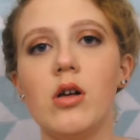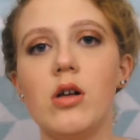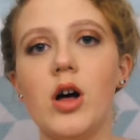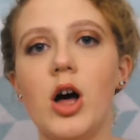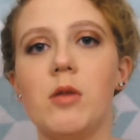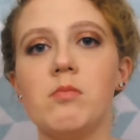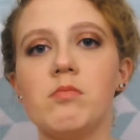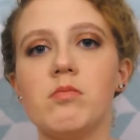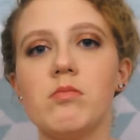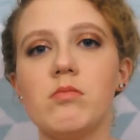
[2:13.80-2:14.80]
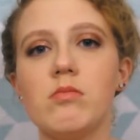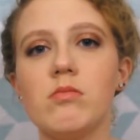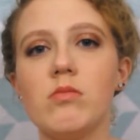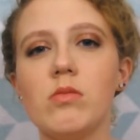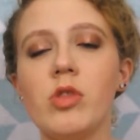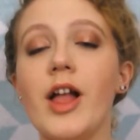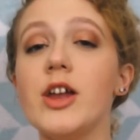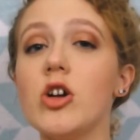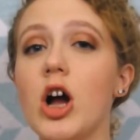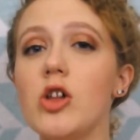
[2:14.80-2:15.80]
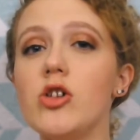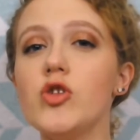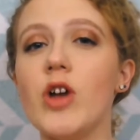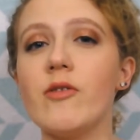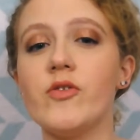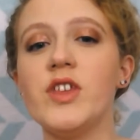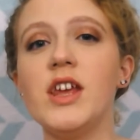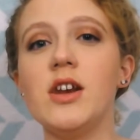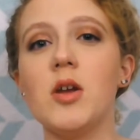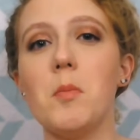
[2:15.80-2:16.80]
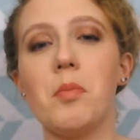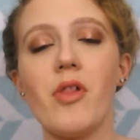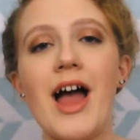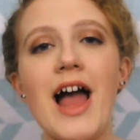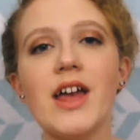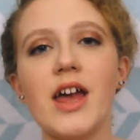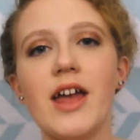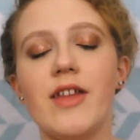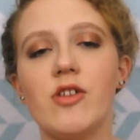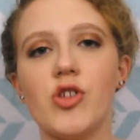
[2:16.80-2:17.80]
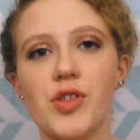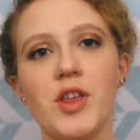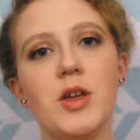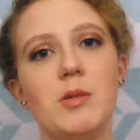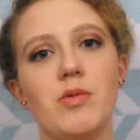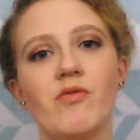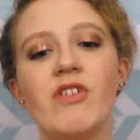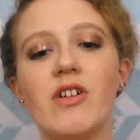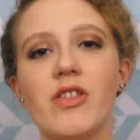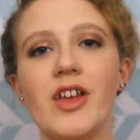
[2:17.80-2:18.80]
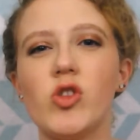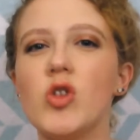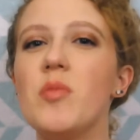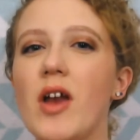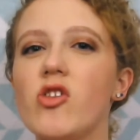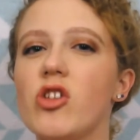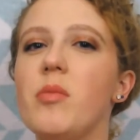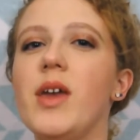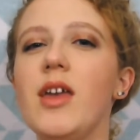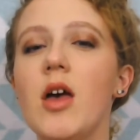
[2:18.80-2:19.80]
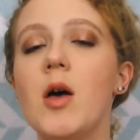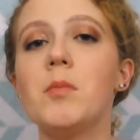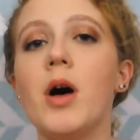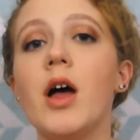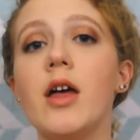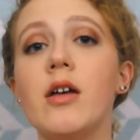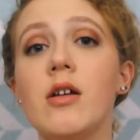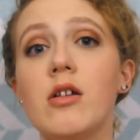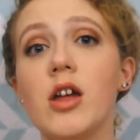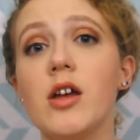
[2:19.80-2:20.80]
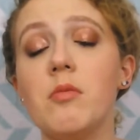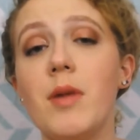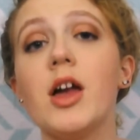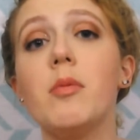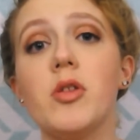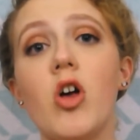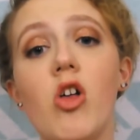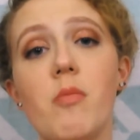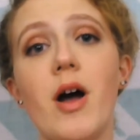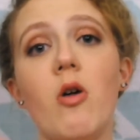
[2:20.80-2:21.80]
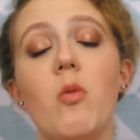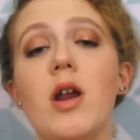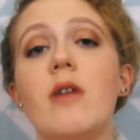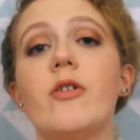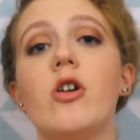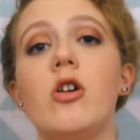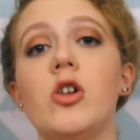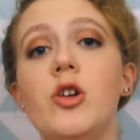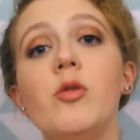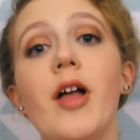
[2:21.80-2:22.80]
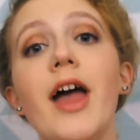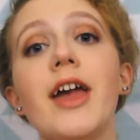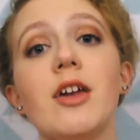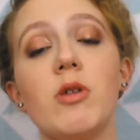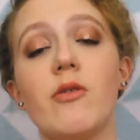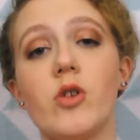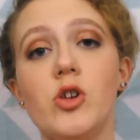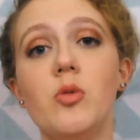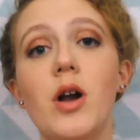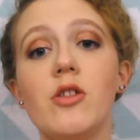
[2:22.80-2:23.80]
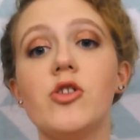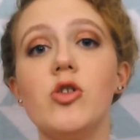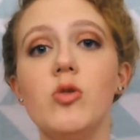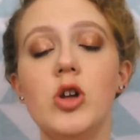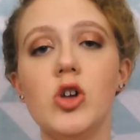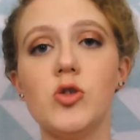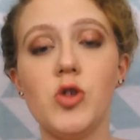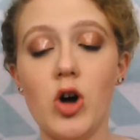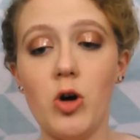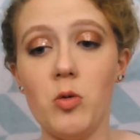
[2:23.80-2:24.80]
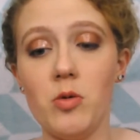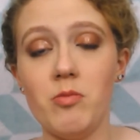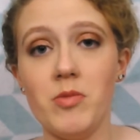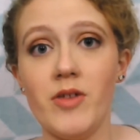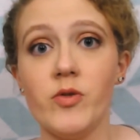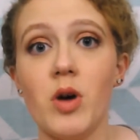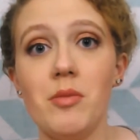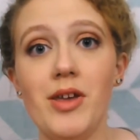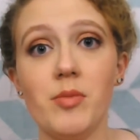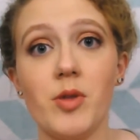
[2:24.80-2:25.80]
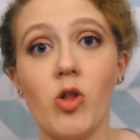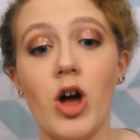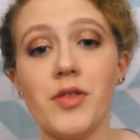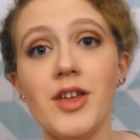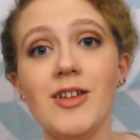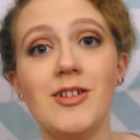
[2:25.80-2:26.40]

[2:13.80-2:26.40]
lighter colors. I've seen black, and that just seems like too much to me. But makeup is all about whatever you like and whatever you want to do. So if you want to make something glossy,